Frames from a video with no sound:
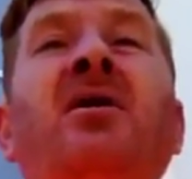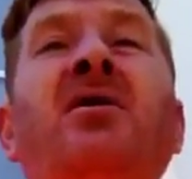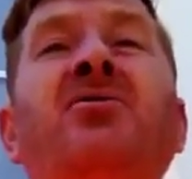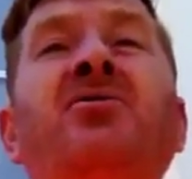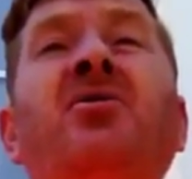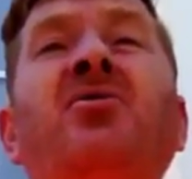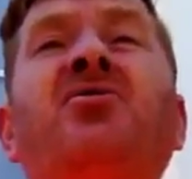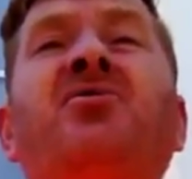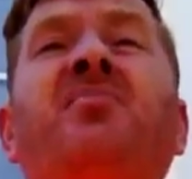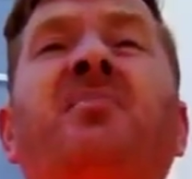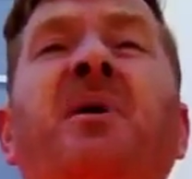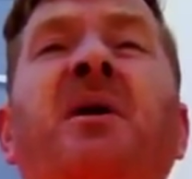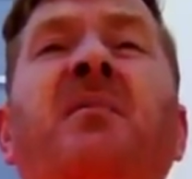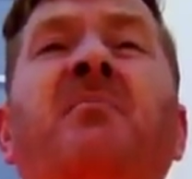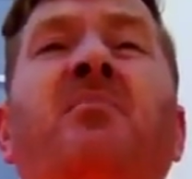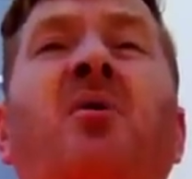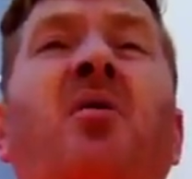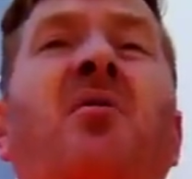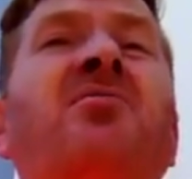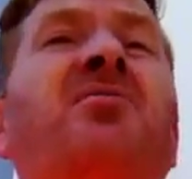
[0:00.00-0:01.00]
you'll
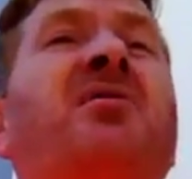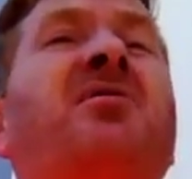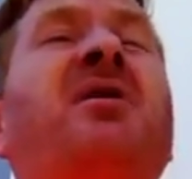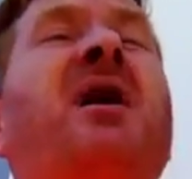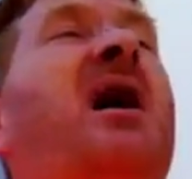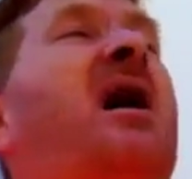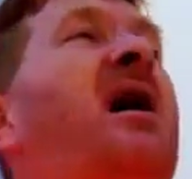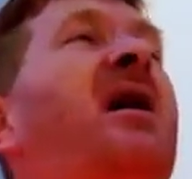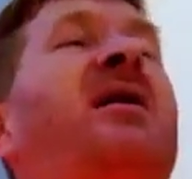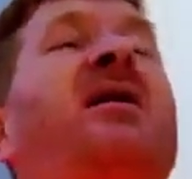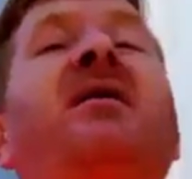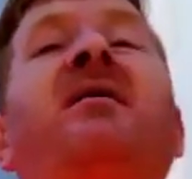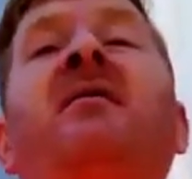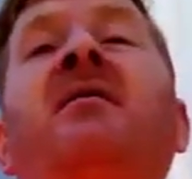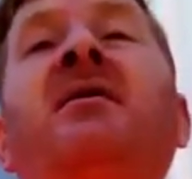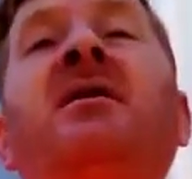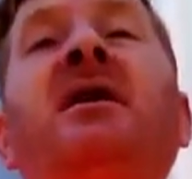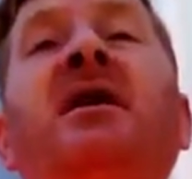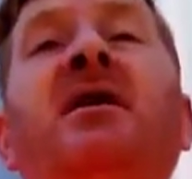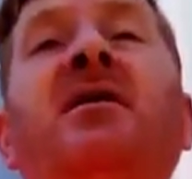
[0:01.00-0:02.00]
spend more than that
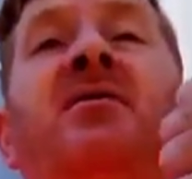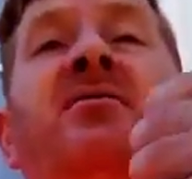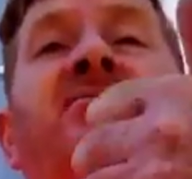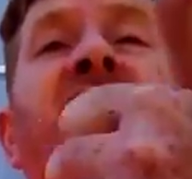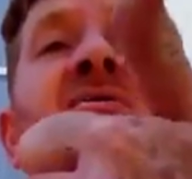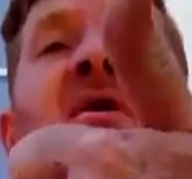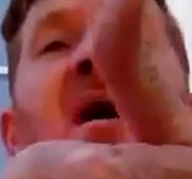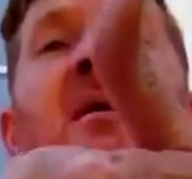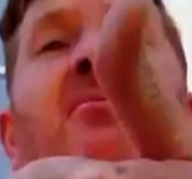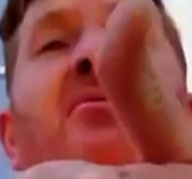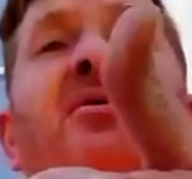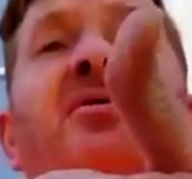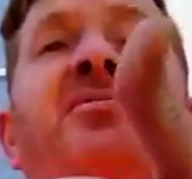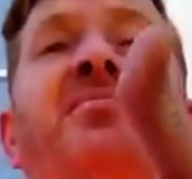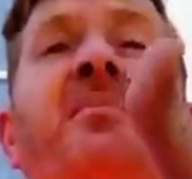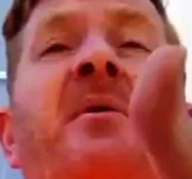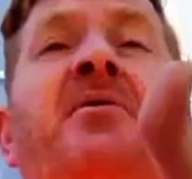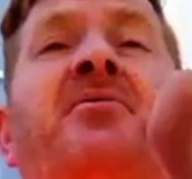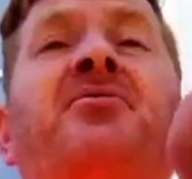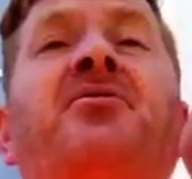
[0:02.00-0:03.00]
in travel
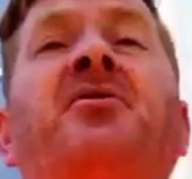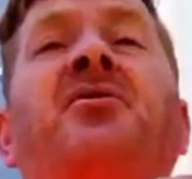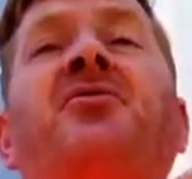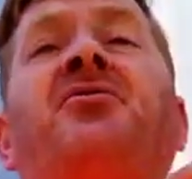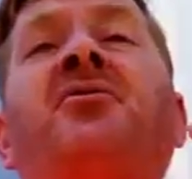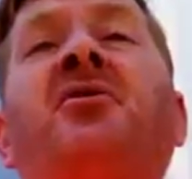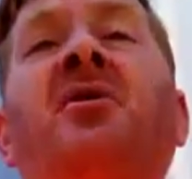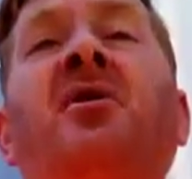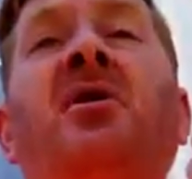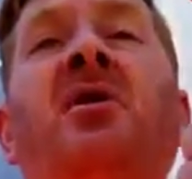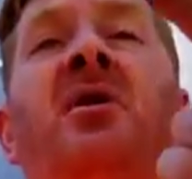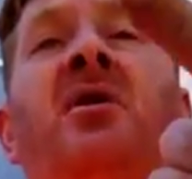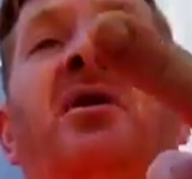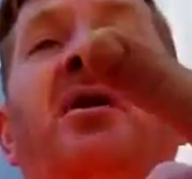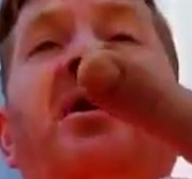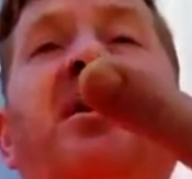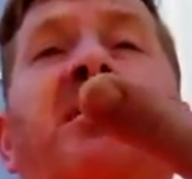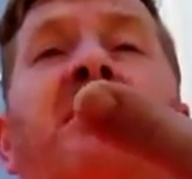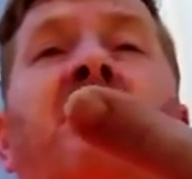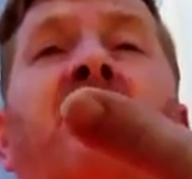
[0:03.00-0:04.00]
expenses,
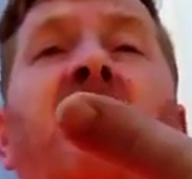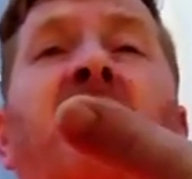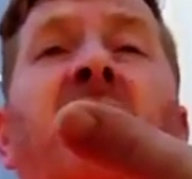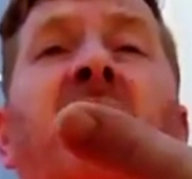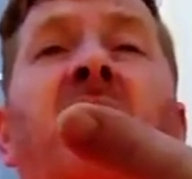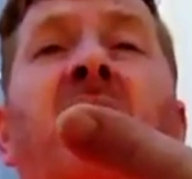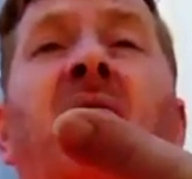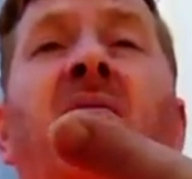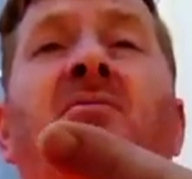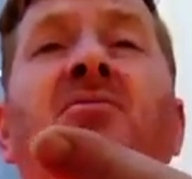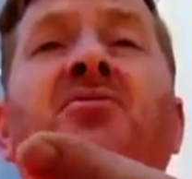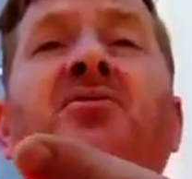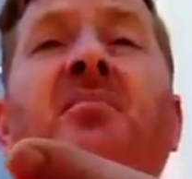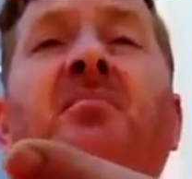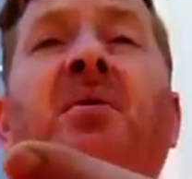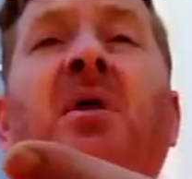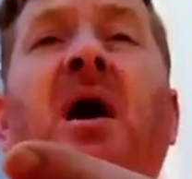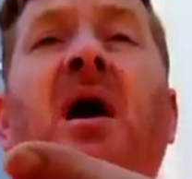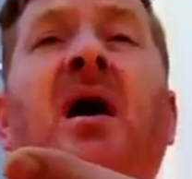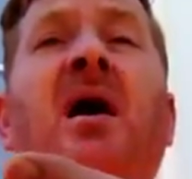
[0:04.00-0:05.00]
in balloon
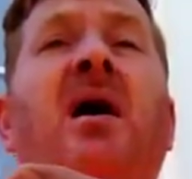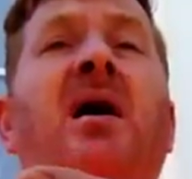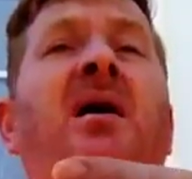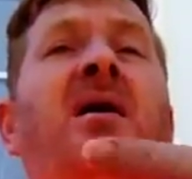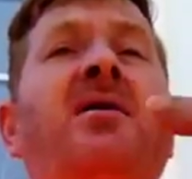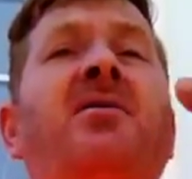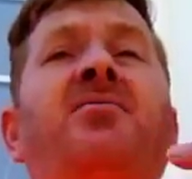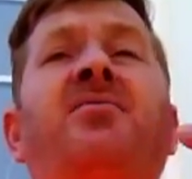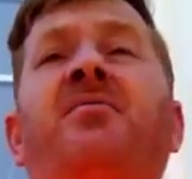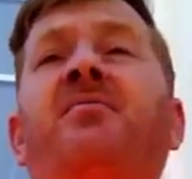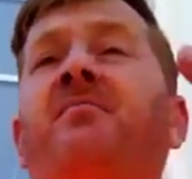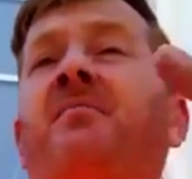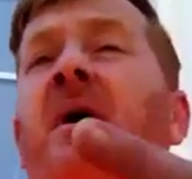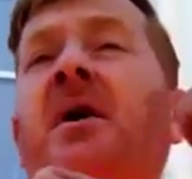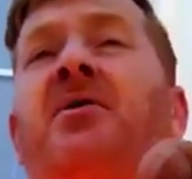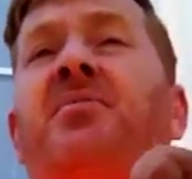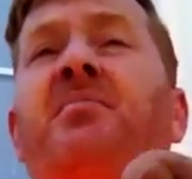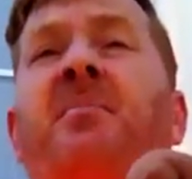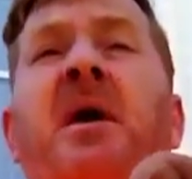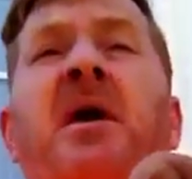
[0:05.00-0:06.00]
supplies,
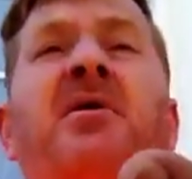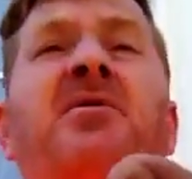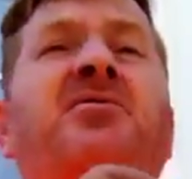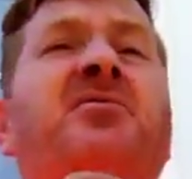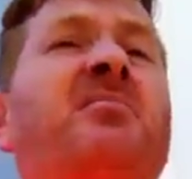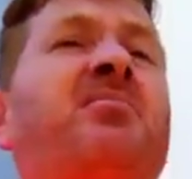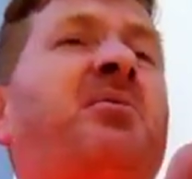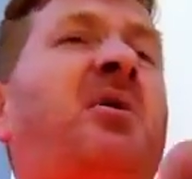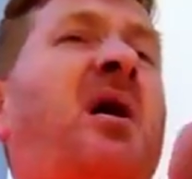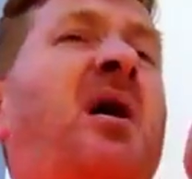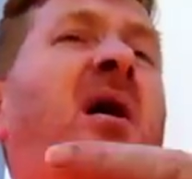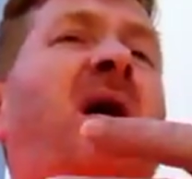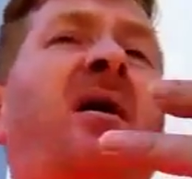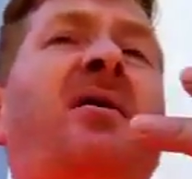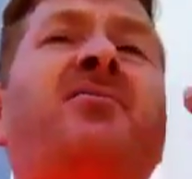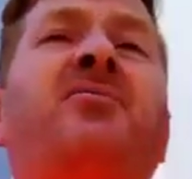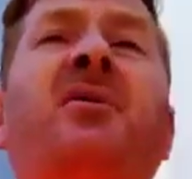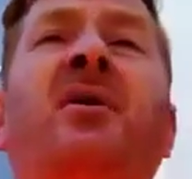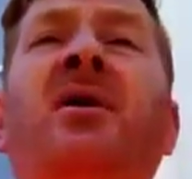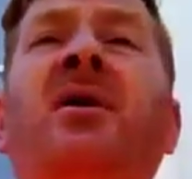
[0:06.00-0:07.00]
face paint
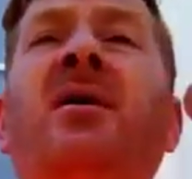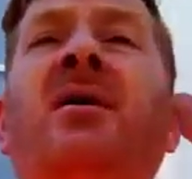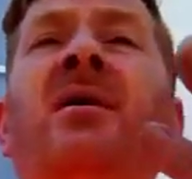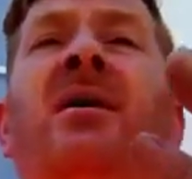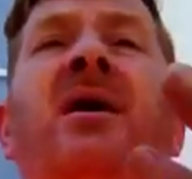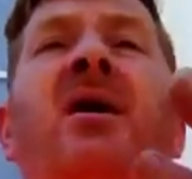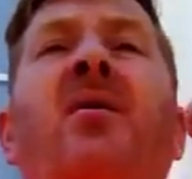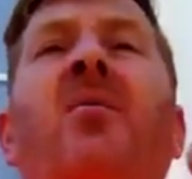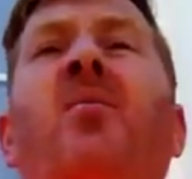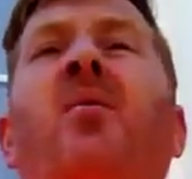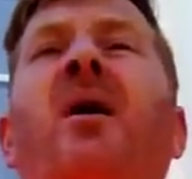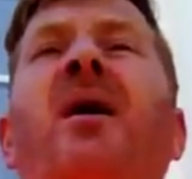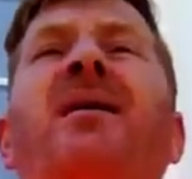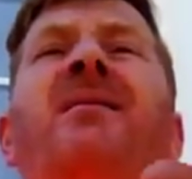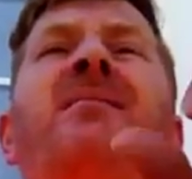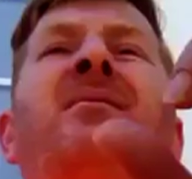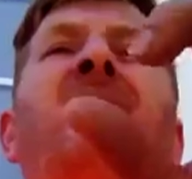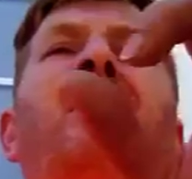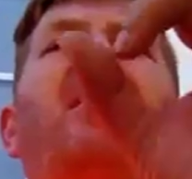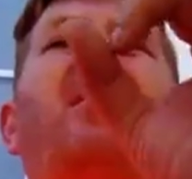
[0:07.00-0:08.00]
supplies. Hell,
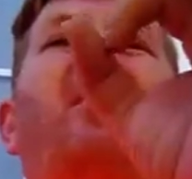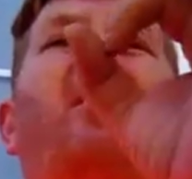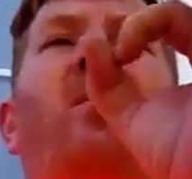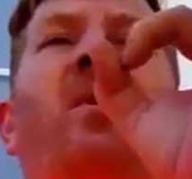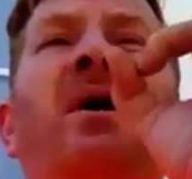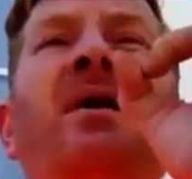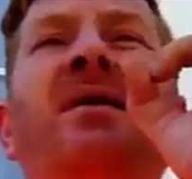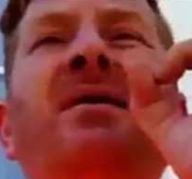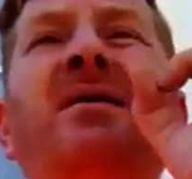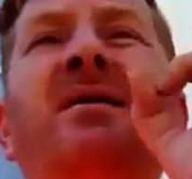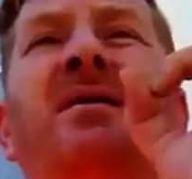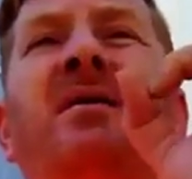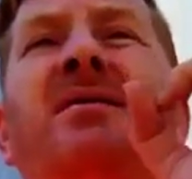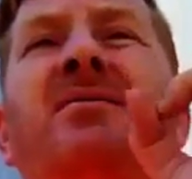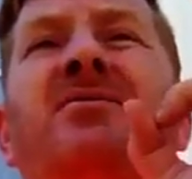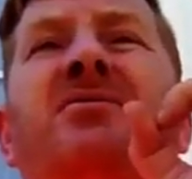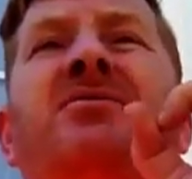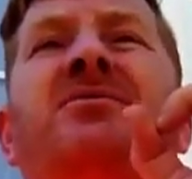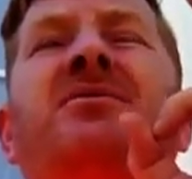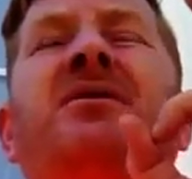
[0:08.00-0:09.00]
one
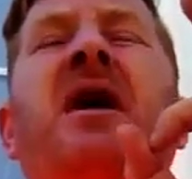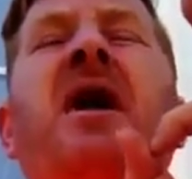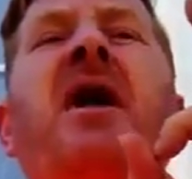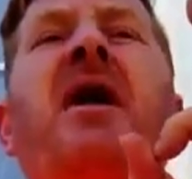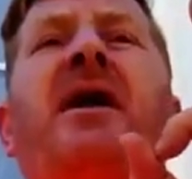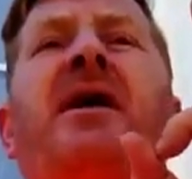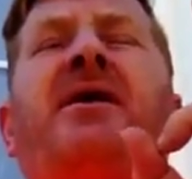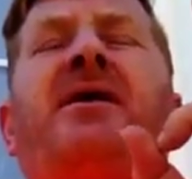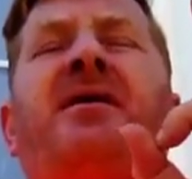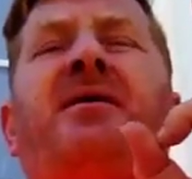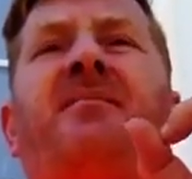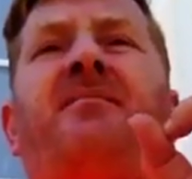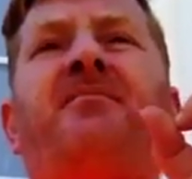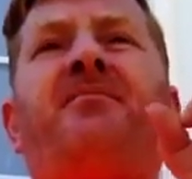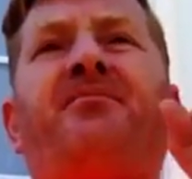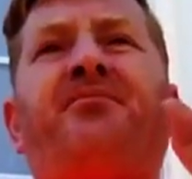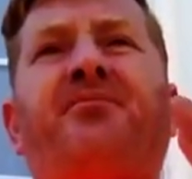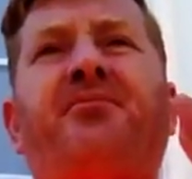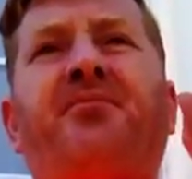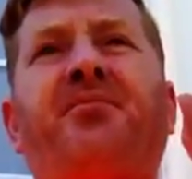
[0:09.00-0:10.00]
cake
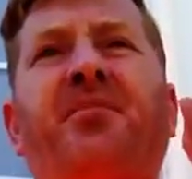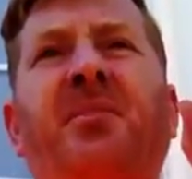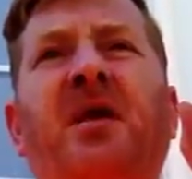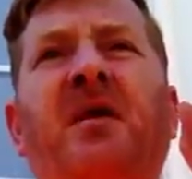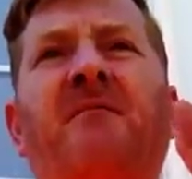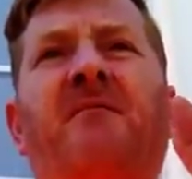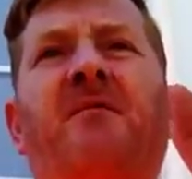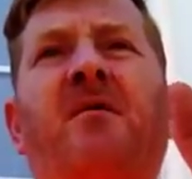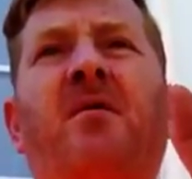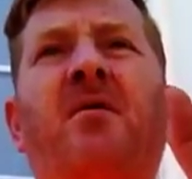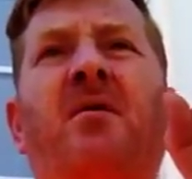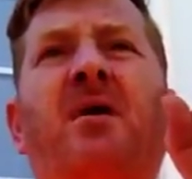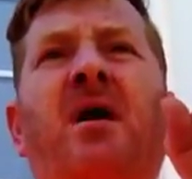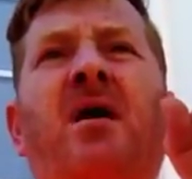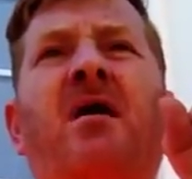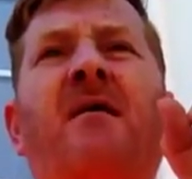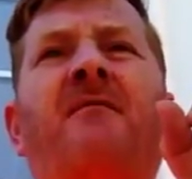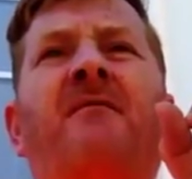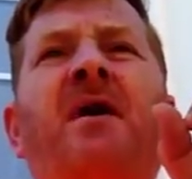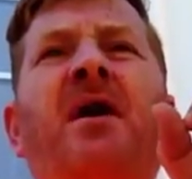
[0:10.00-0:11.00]

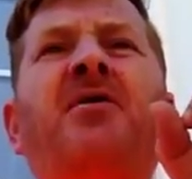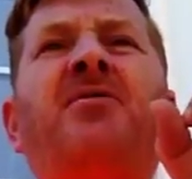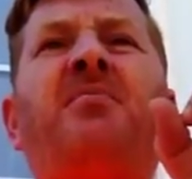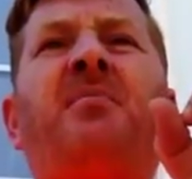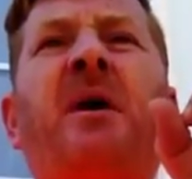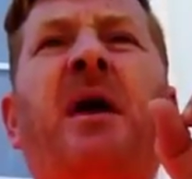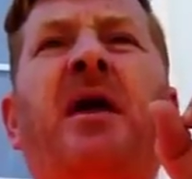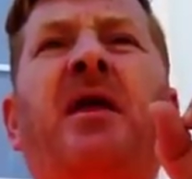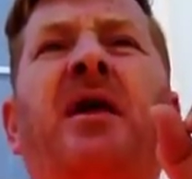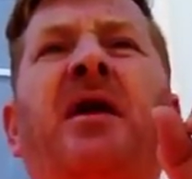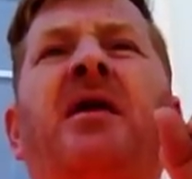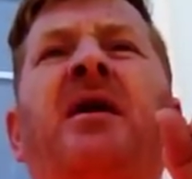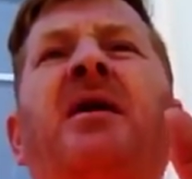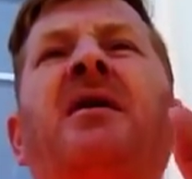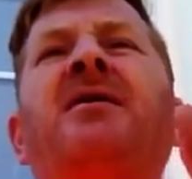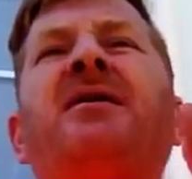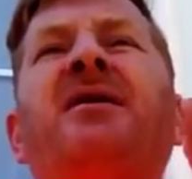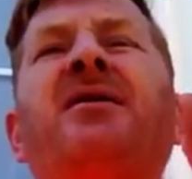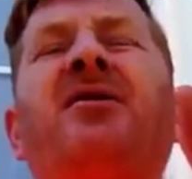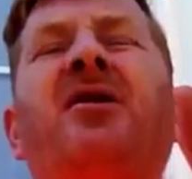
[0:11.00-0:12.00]
for face painting
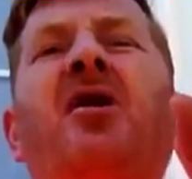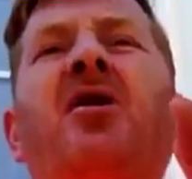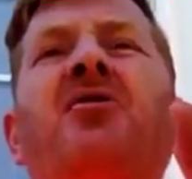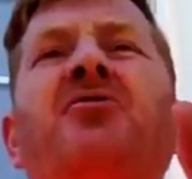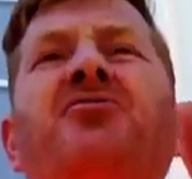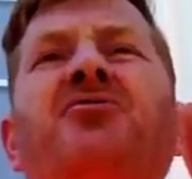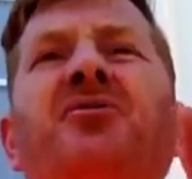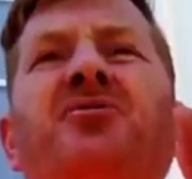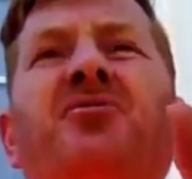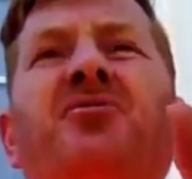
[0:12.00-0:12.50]
can cost you